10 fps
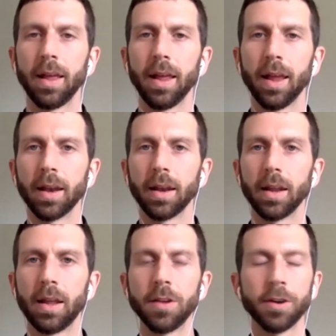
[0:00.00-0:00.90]
And
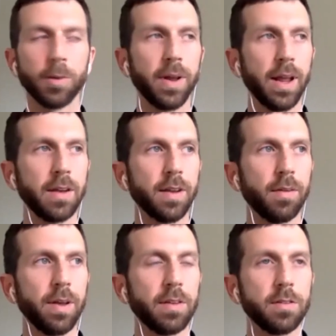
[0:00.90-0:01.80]
he talked about
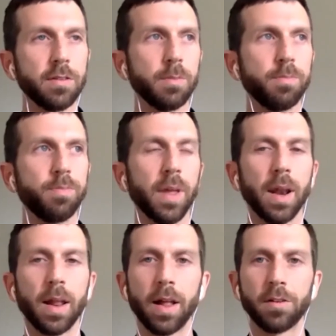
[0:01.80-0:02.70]
anti-racism. And
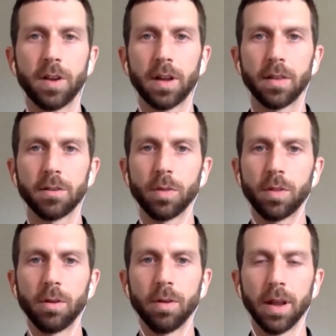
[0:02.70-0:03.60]
I'll check this with
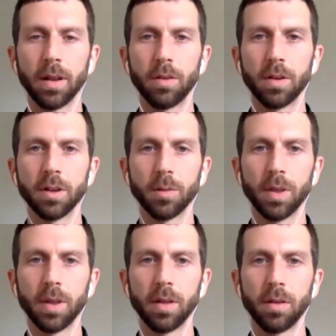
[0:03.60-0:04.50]
you, Ann, and you can tell
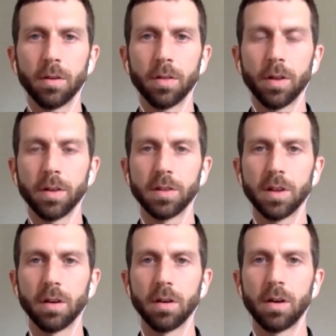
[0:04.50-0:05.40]
me your thoughts here.